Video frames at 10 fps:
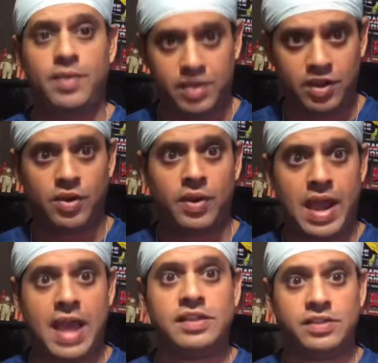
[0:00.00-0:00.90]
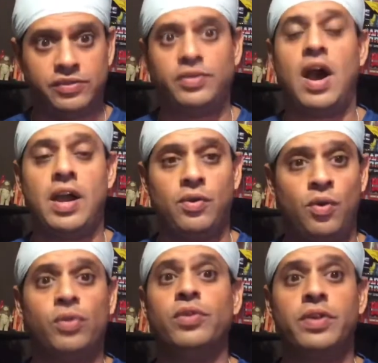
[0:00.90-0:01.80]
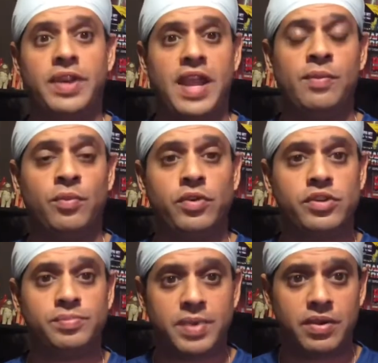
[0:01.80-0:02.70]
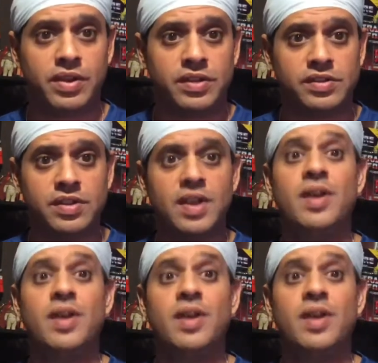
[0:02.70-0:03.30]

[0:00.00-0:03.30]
you know, as you've gotten older and gained more experience.